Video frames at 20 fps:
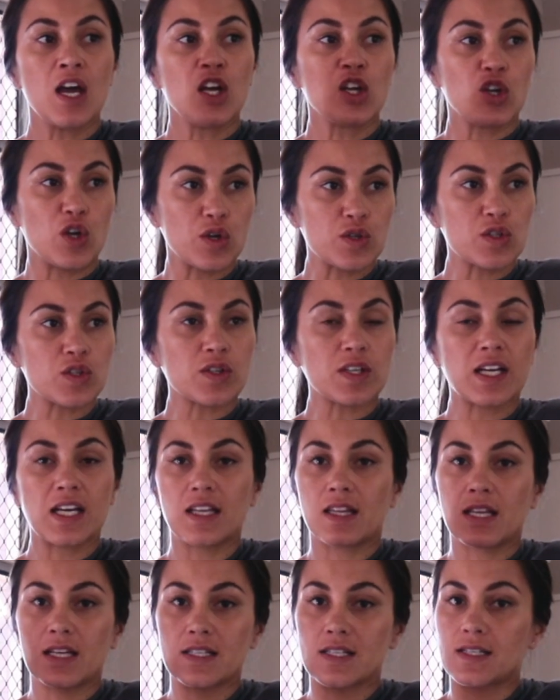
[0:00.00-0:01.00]
Usually
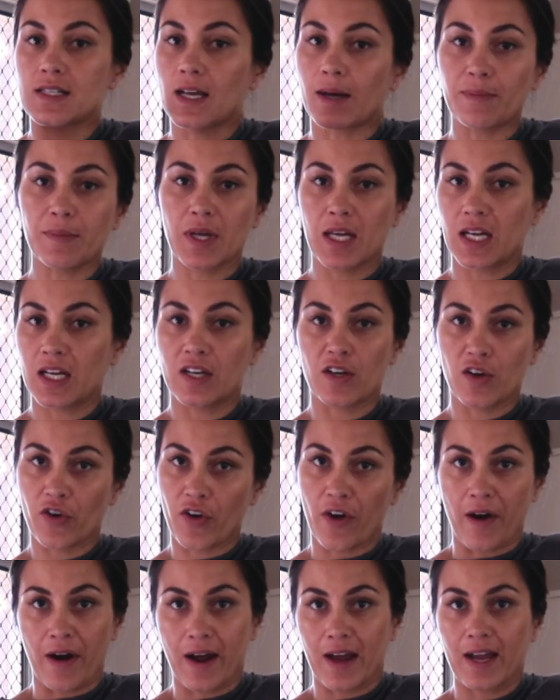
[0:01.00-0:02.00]
there's some kid
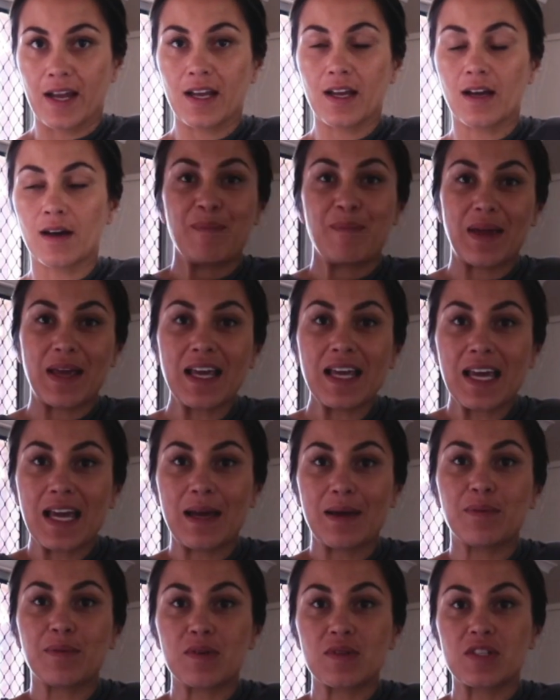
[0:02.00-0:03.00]
crying. Being
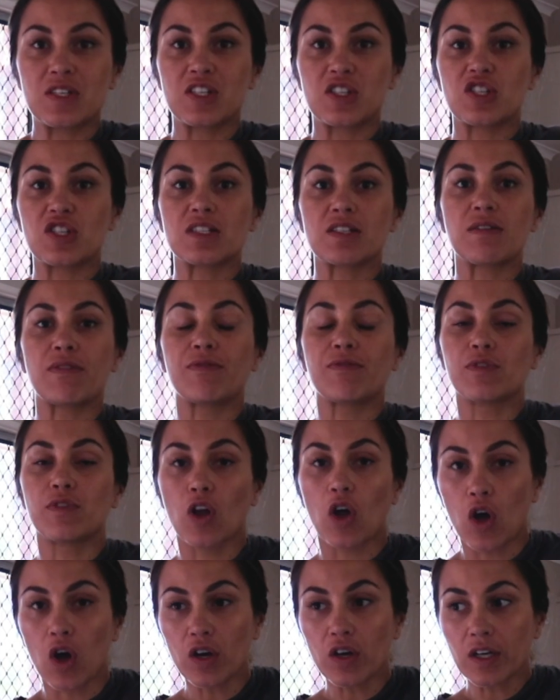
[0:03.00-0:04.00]
able to just
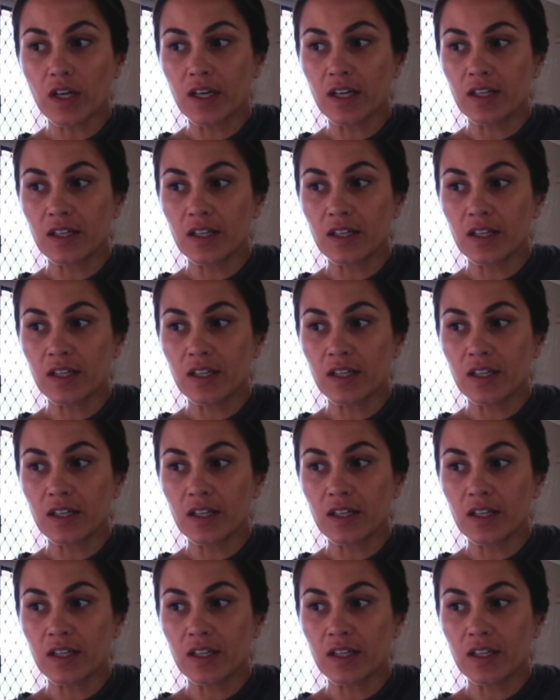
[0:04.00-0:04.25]
vlog